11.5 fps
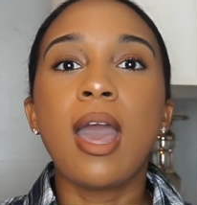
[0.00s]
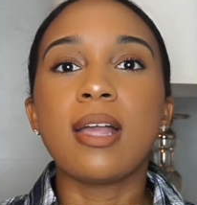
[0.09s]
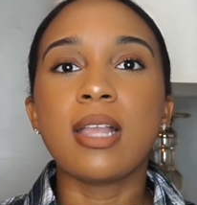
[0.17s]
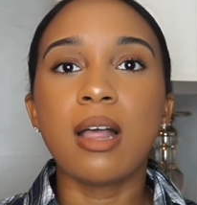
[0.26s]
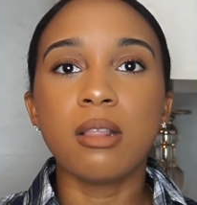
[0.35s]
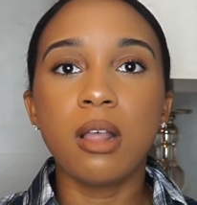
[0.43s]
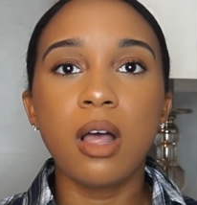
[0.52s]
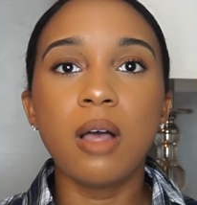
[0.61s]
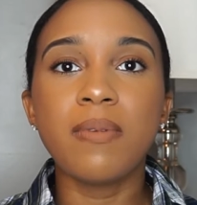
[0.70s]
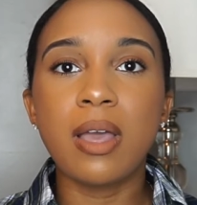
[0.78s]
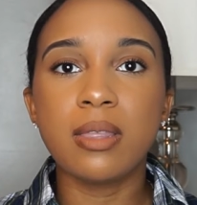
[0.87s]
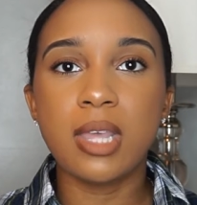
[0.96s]
And I
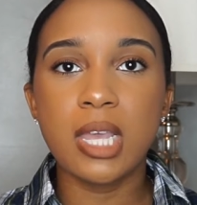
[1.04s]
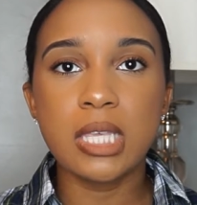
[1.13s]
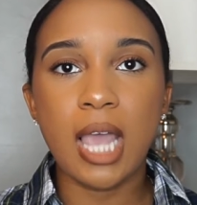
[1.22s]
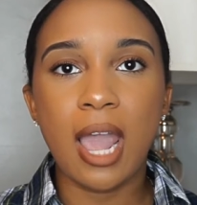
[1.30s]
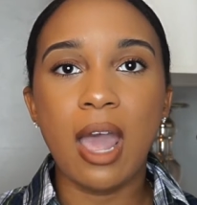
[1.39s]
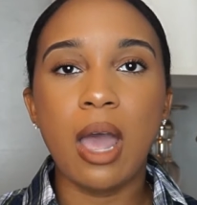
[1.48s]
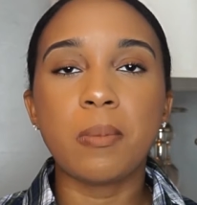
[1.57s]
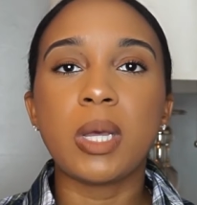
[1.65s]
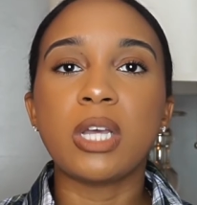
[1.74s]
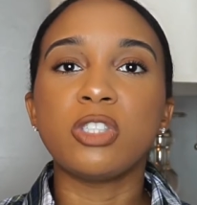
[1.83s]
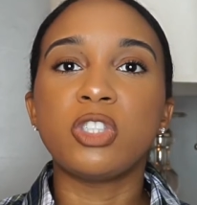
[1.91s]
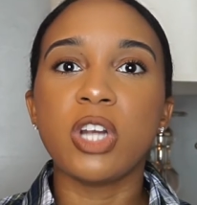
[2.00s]
love this app
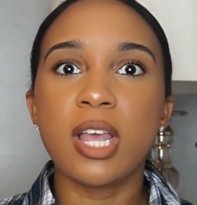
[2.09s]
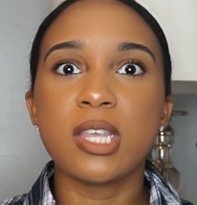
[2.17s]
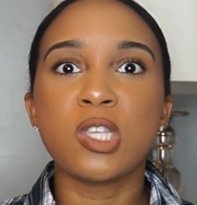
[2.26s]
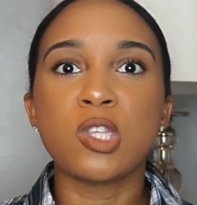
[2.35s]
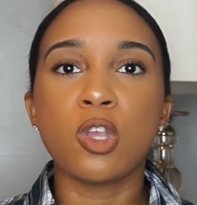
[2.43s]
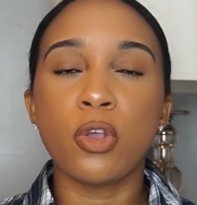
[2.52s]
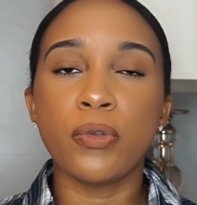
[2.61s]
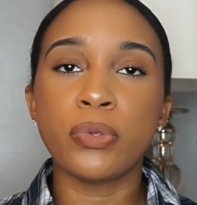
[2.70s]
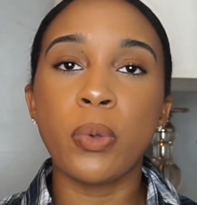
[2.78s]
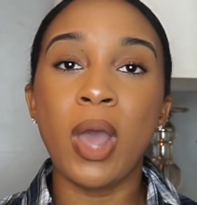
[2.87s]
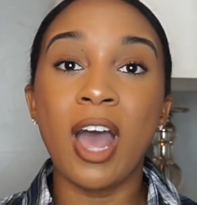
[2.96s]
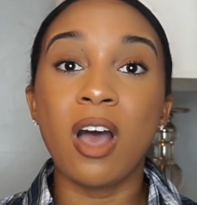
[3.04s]
just
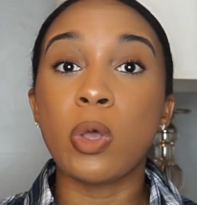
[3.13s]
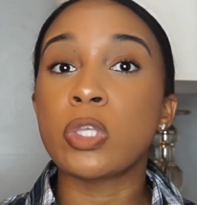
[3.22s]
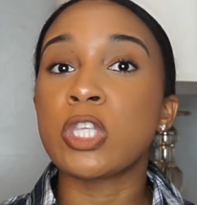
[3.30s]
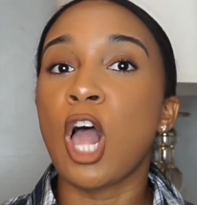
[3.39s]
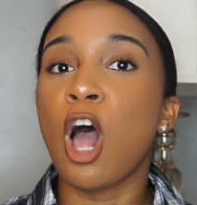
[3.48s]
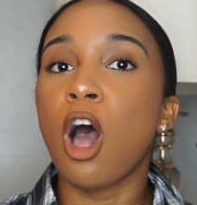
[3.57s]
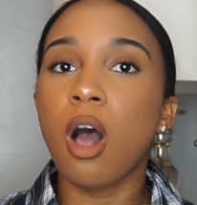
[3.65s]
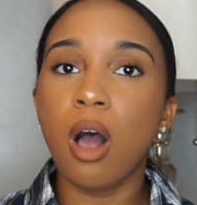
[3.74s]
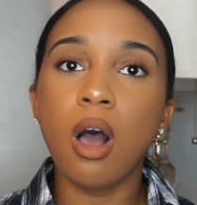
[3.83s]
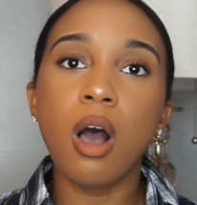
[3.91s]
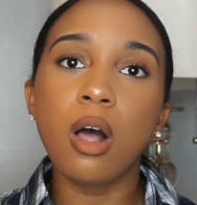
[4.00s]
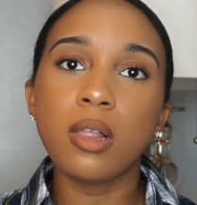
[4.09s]
to house
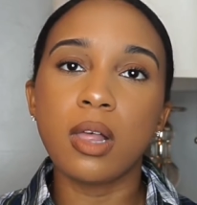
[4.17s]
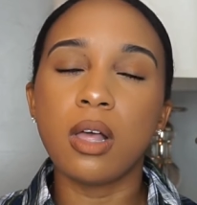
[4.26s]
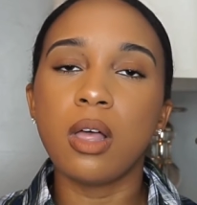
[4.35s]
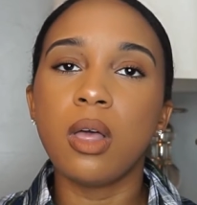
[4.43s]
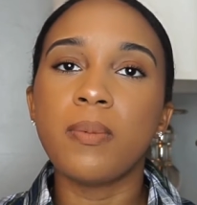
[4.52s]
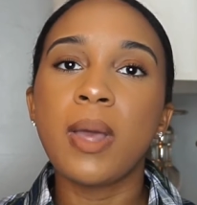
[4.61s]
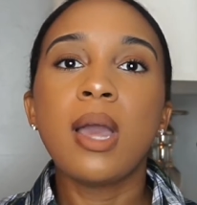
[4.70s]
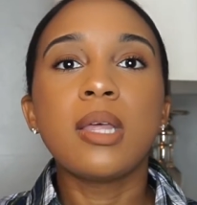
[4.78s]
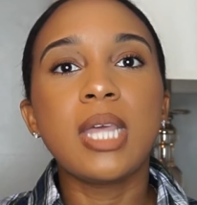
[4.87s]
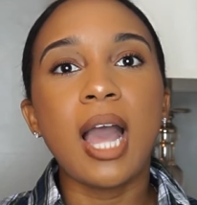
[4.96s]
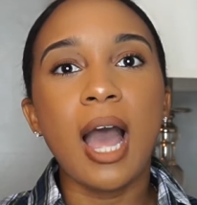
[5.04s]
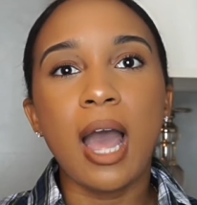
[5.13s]
all of
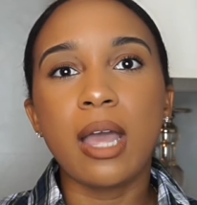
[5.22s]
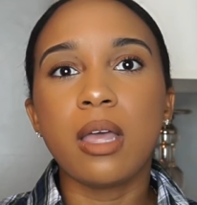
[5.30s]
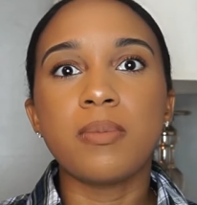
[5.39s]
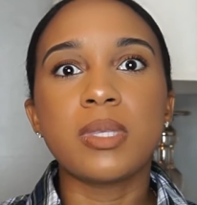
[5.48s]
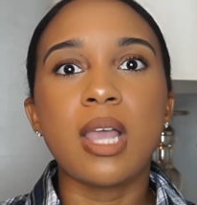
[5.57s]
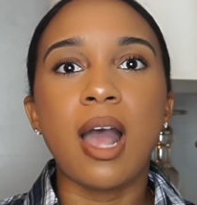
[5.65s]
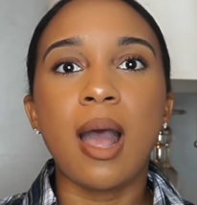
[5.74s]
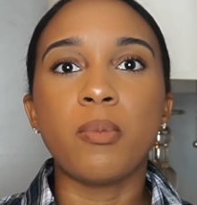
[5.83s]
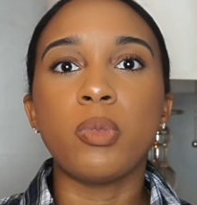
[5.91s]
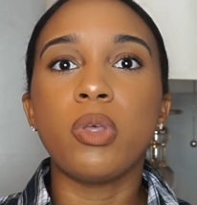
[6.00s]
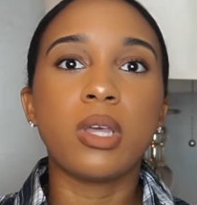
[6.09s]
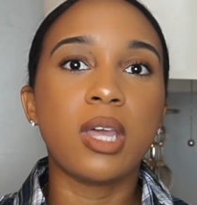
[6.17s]
the items that
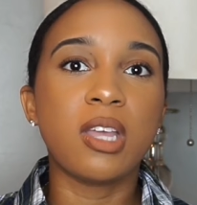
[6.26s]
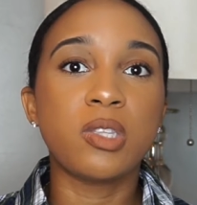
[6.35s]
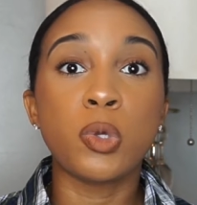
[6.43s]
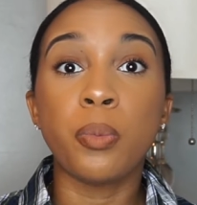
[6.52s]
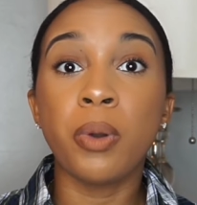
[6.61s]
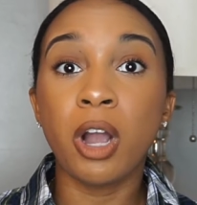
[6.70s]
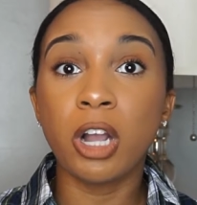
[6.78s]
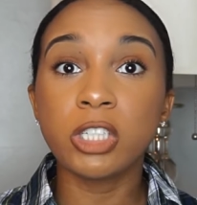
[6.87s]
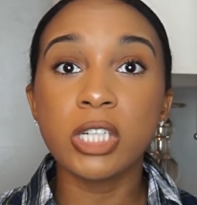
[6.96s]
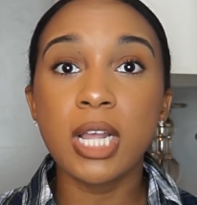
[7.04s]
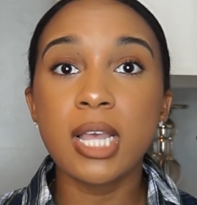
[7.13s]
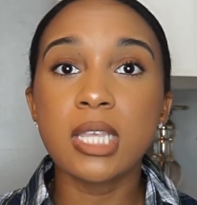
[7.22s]
I'm looking to
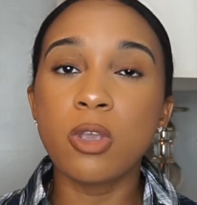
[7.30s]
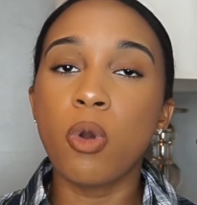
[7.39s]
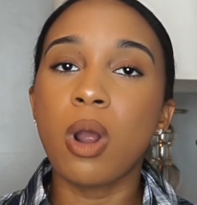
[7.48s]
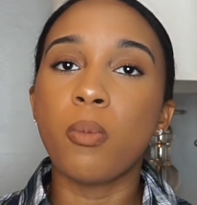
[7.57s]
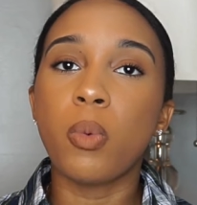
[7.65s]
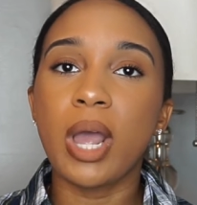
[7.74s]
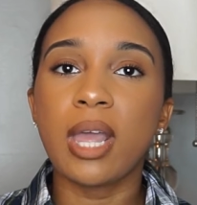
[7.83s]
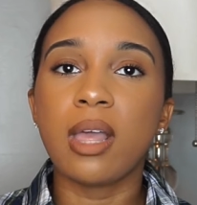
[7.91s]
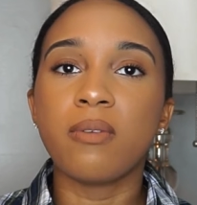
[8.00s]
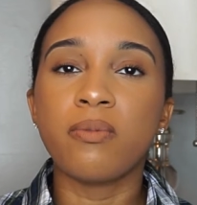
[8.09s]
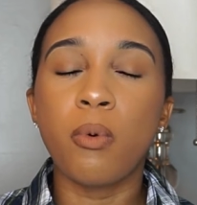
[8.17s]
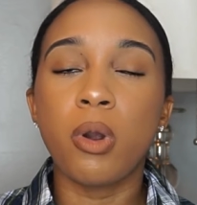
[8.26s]
purchase or I'm
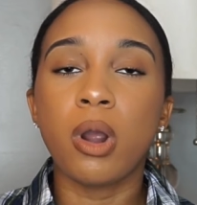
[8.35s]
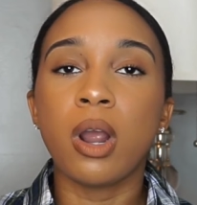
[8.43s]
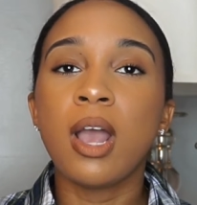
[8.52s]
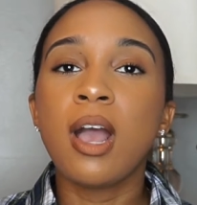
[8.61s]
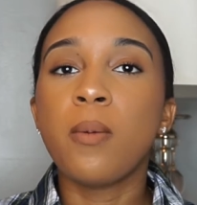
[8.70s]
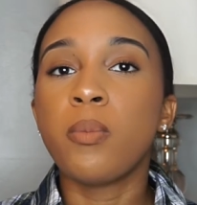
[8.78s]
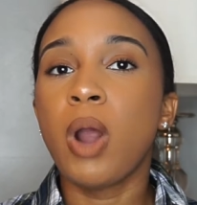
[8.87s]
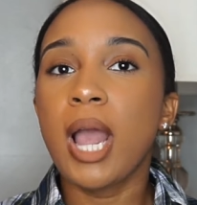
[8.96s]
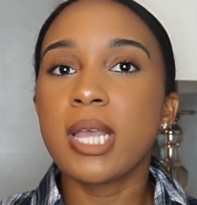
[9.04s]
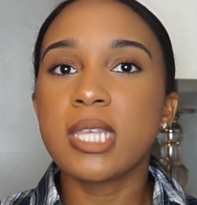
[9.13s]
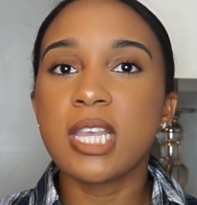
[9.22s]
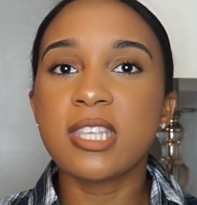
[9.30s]
waiting for
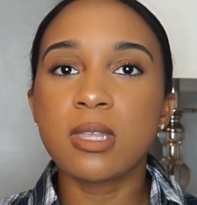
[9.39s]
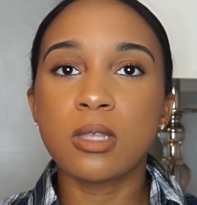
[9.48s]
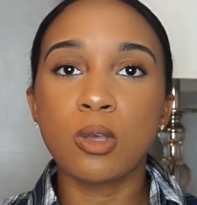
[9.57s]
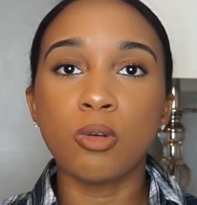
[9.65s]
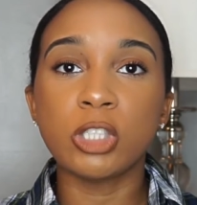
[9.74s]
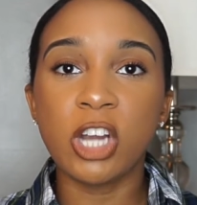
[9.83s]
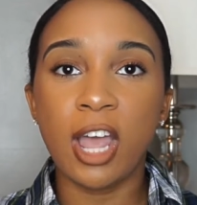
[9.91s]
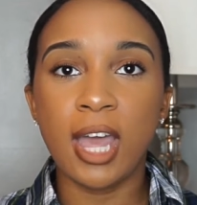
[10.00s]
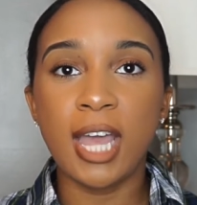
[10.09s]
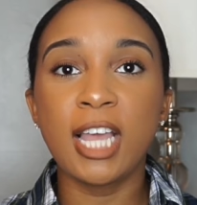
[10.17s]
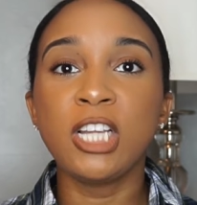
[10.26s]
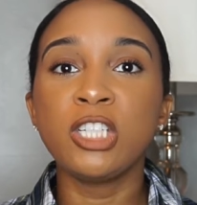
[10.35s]
prices to
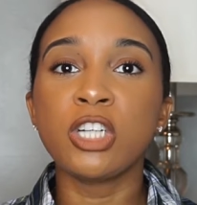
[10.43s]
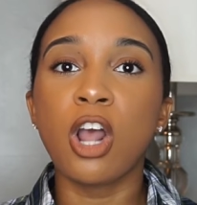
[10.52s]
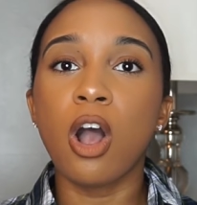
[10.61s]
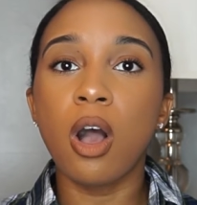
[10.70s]
change.